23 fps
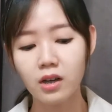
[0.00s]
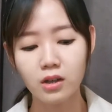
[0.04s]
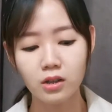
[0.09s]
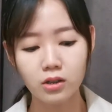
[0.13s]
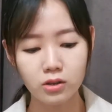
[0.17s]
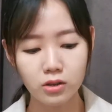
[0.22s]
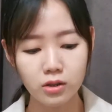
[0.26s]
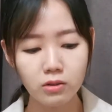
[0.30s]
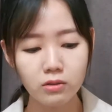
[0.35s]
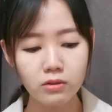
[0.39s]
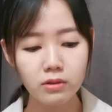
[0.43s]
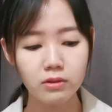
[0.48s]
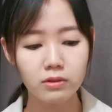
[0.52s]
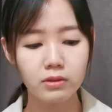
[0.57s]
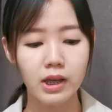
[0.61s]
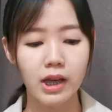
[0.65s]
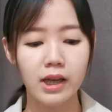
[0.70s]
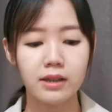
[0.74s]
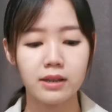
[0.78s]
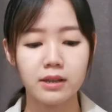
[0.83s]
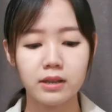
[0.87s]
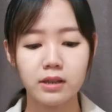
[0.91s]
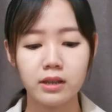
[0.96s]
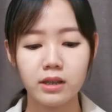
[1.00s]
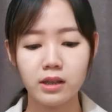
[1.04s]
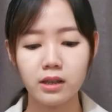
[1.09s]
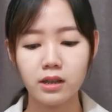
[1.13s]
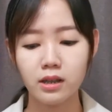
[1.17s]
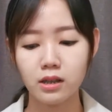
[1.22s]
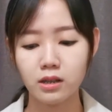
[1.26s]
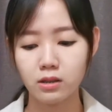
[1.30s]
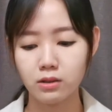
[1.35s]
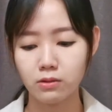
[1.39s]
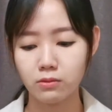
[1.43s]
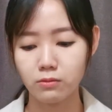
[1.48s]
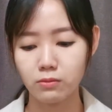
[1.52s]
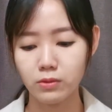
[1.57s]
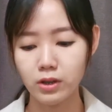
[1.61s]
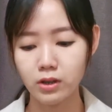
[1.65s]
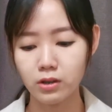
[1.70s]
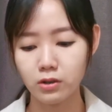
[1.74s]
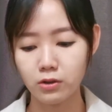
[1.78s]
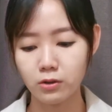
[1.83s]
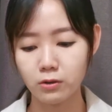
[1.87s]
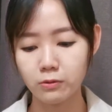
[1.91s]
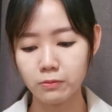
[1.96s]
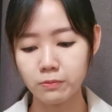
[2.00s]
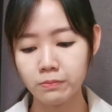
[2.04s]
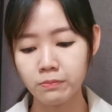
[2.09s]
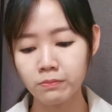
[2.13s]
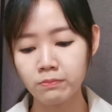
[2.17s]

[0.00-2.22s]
So you can see in the video,